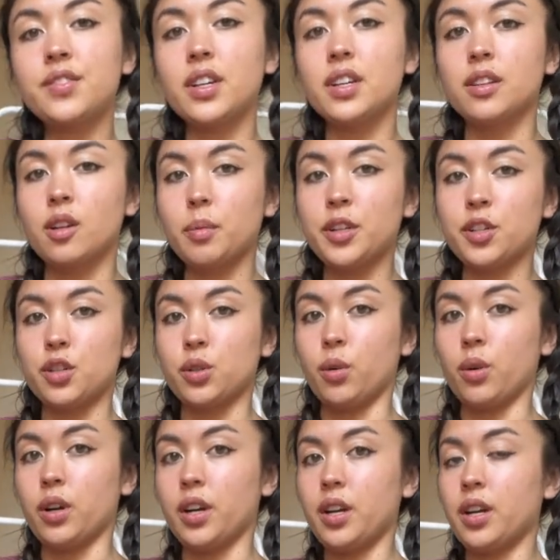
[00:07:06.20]
a little bit
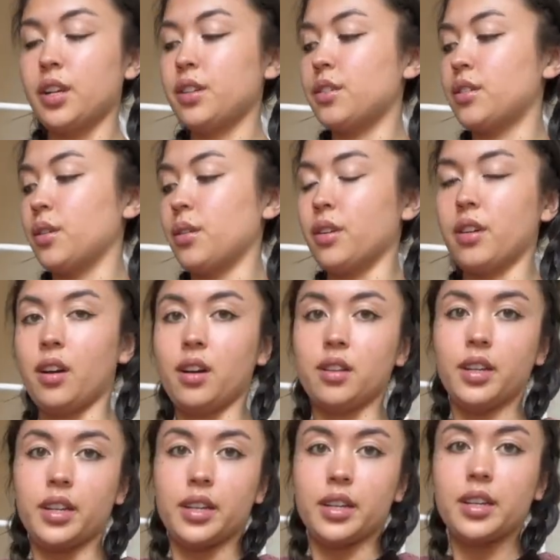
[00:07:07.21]
shorter so they're not
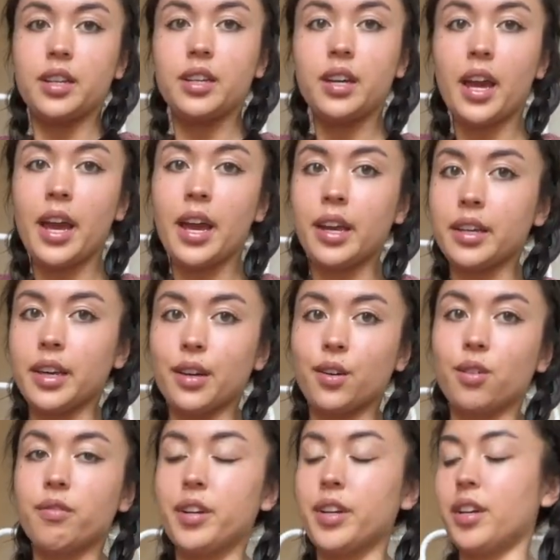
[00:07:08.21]
like hanging
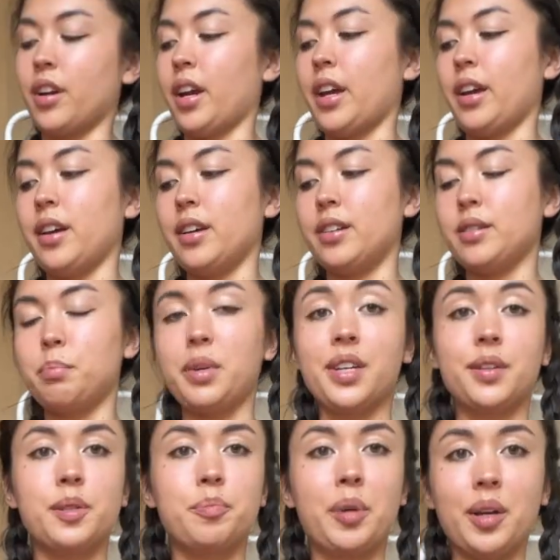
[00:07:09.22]
over your hand
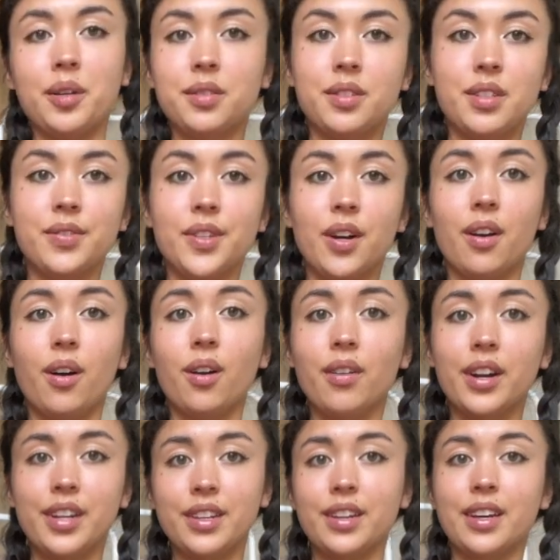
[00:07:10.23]
because bell sleeves are
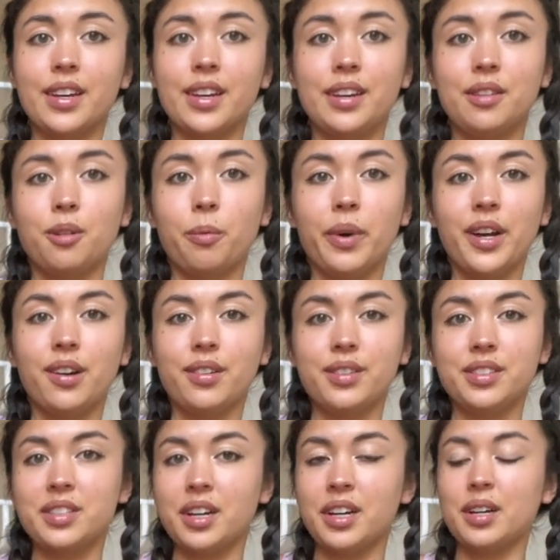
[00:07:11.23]
already like in the way all
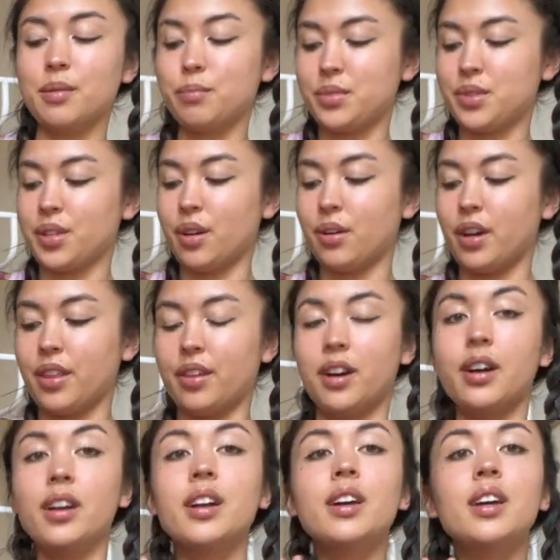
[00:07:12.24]
the time. So I
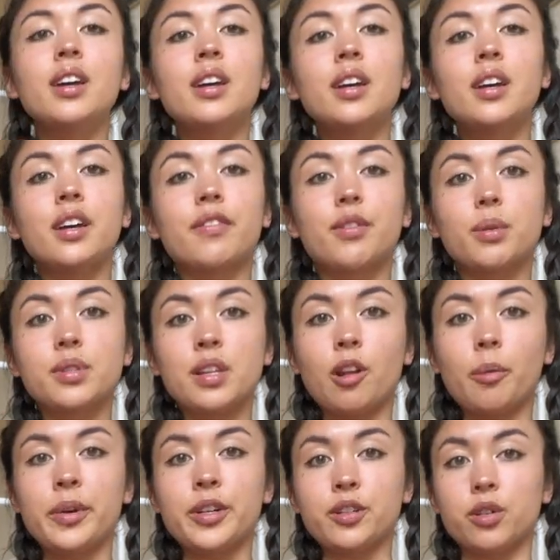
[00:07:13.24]
thought if it was a
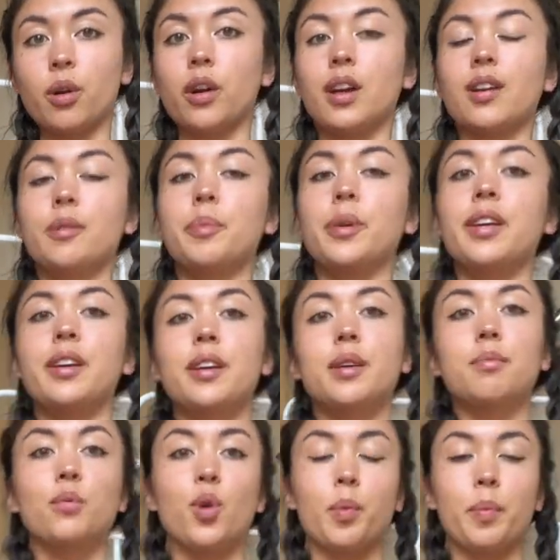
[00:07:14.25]
little bit shorter, it'd be
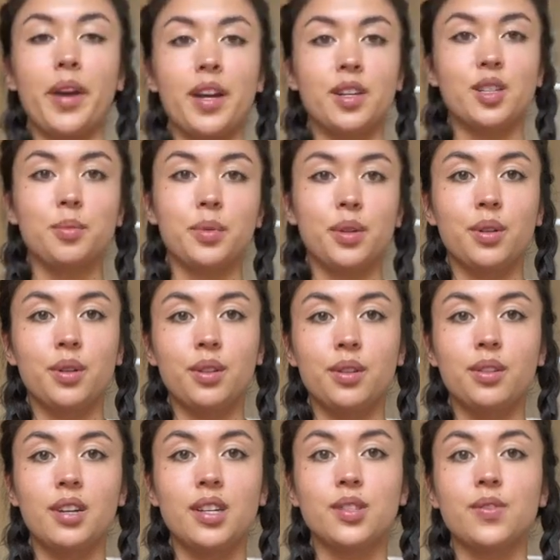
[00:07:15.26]
more
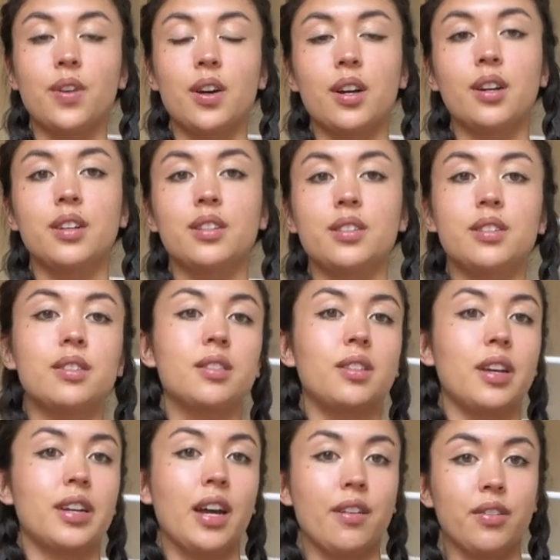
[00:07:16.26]
manageable as far as
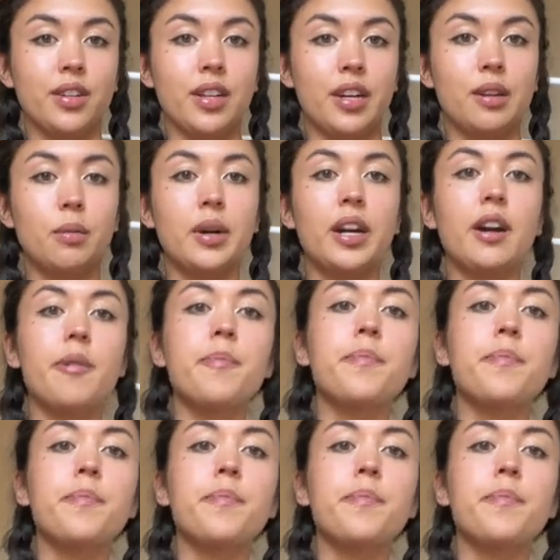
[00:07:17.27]
like everyday wear.